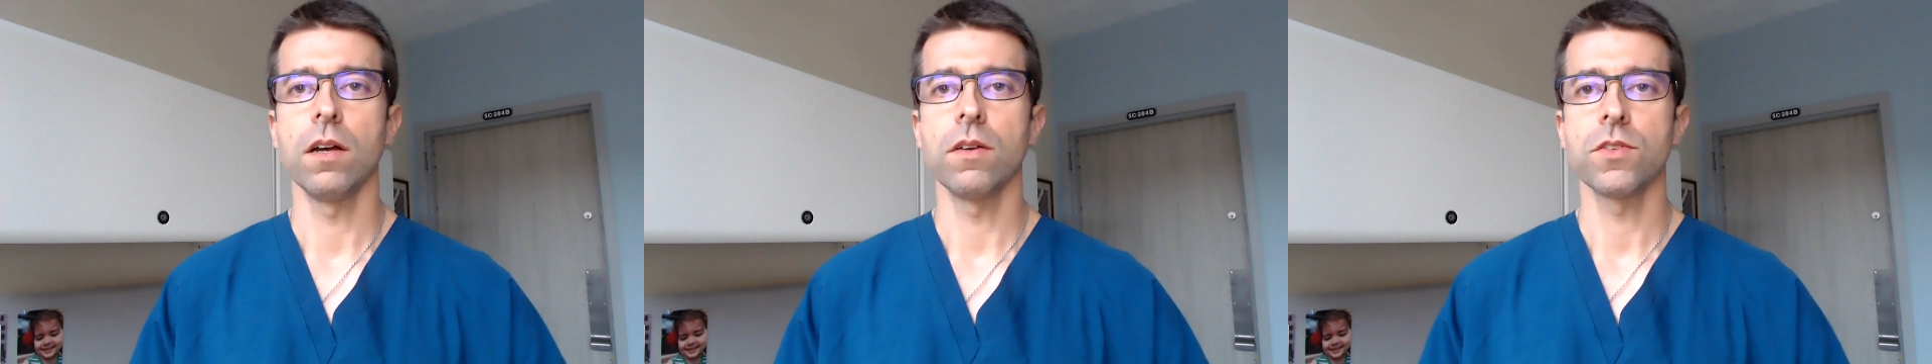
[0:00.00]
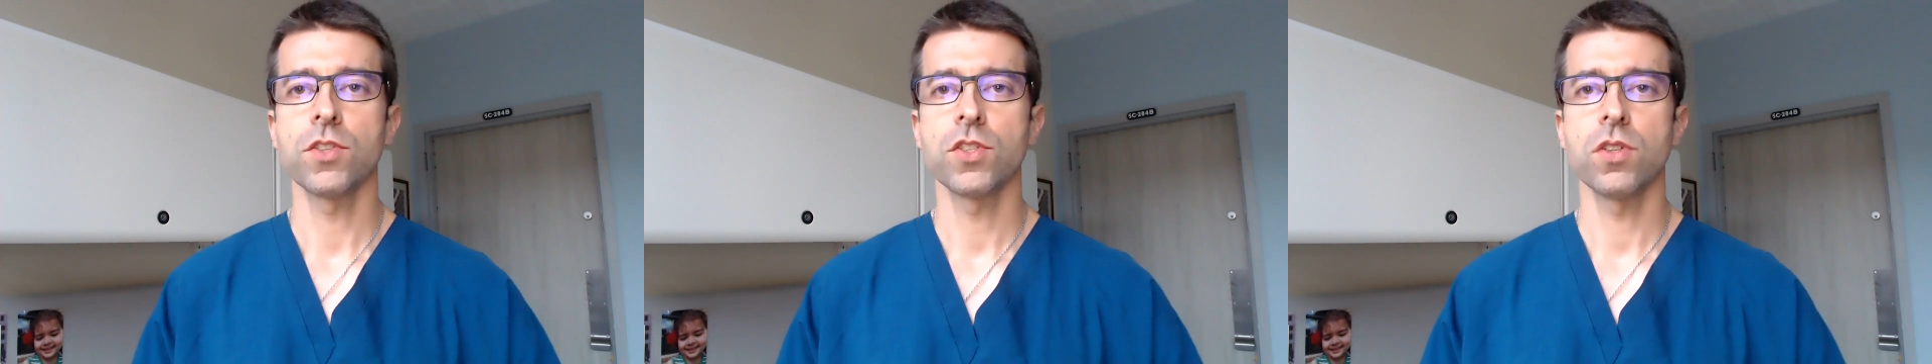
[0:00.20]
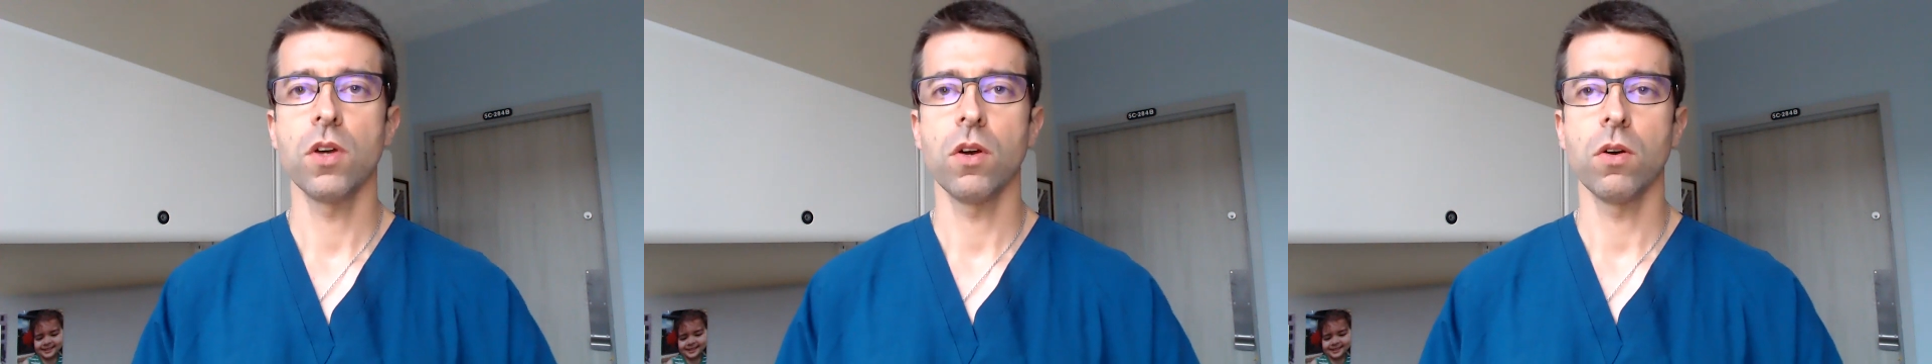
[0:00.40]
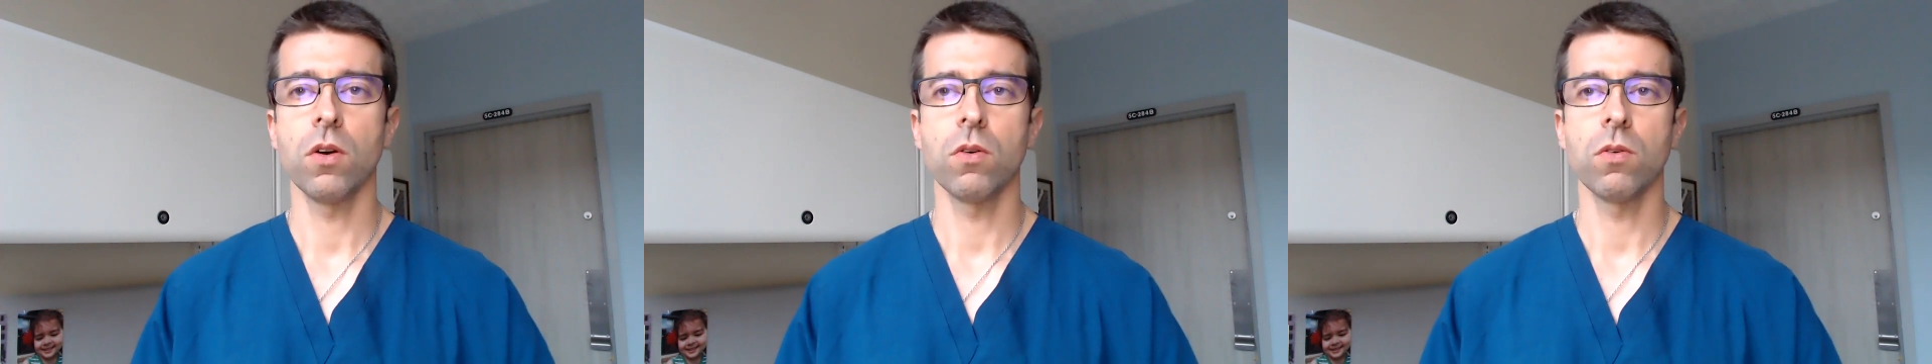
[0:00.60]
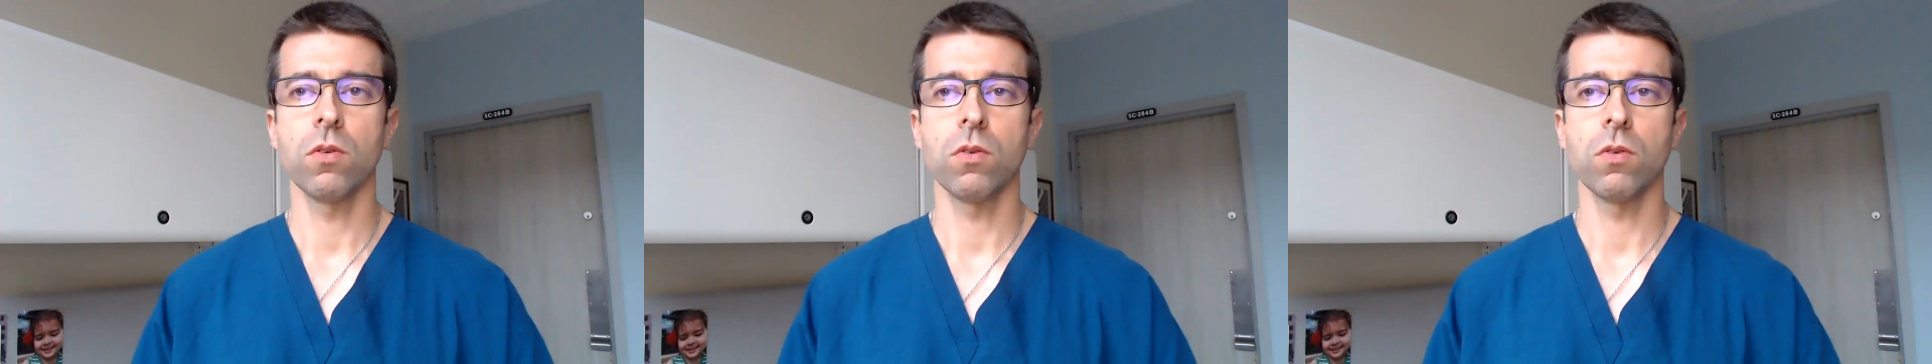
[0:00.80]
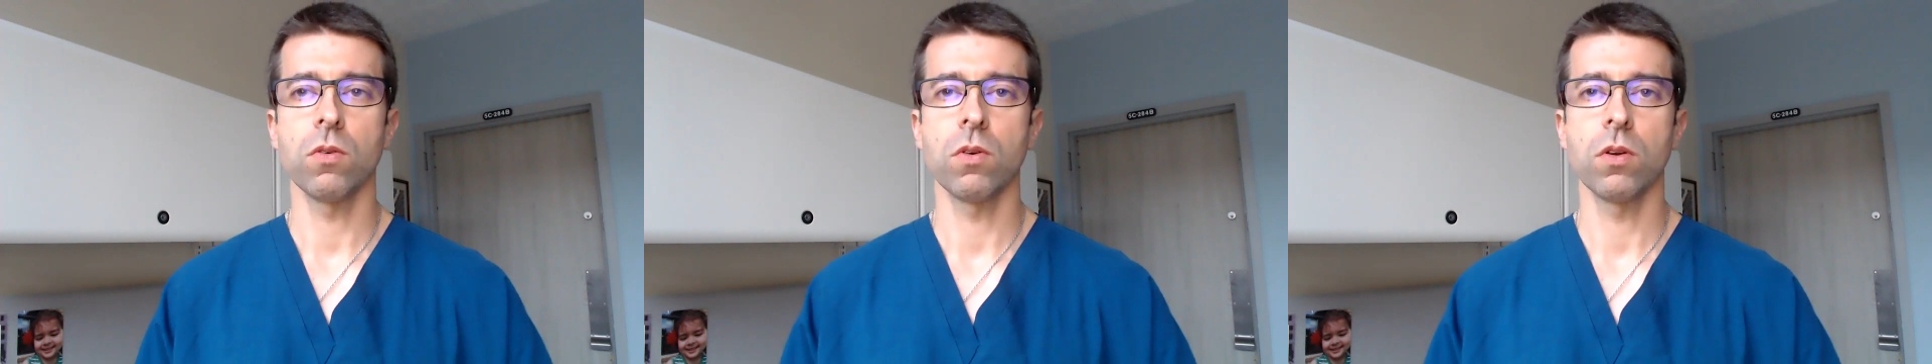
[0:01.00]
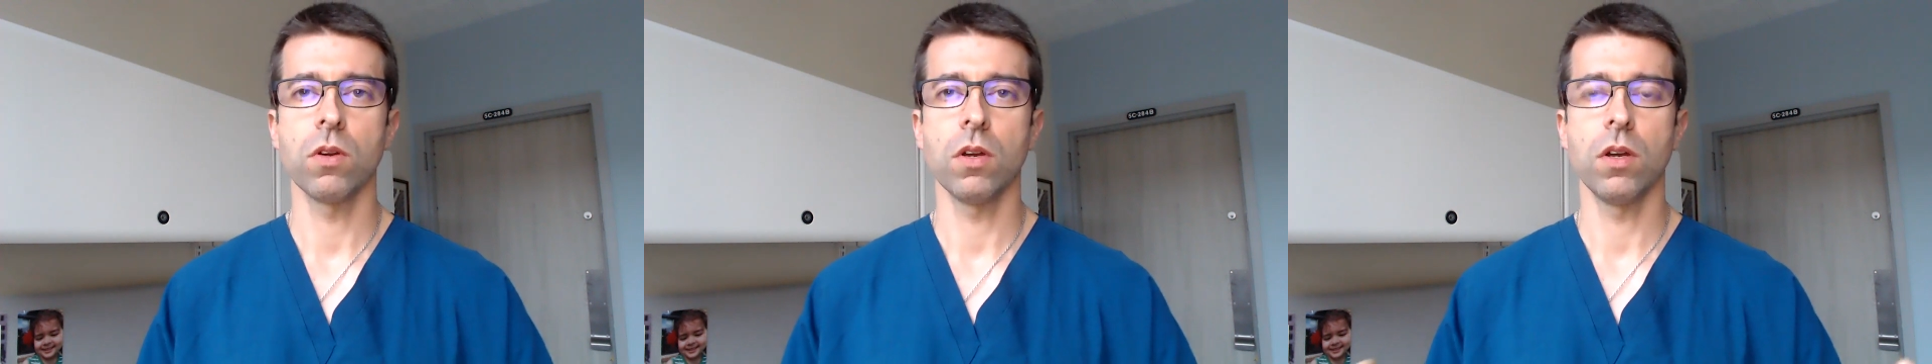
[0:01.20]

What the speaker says: So